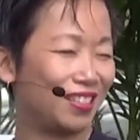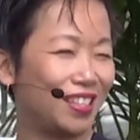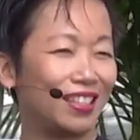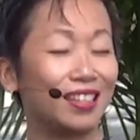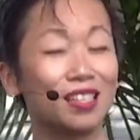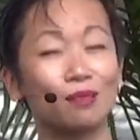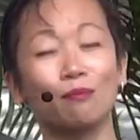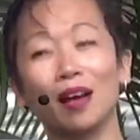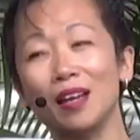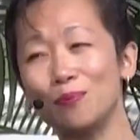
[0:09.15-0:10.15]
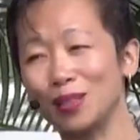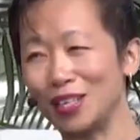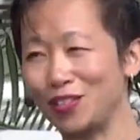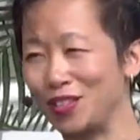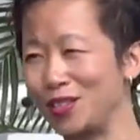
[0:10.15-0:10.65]
And it is my
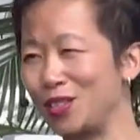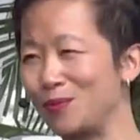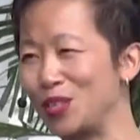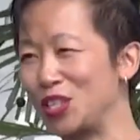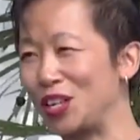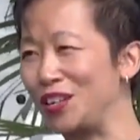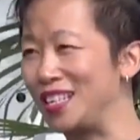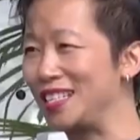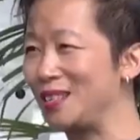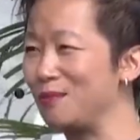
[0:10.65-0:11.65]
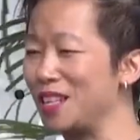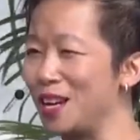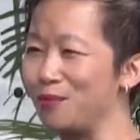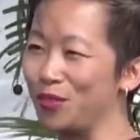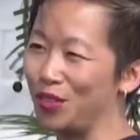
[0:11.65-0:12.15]
pleasure to be sharing some
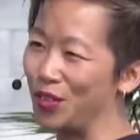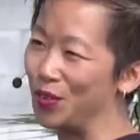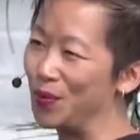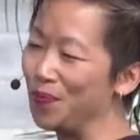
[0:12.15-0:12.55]
time with you.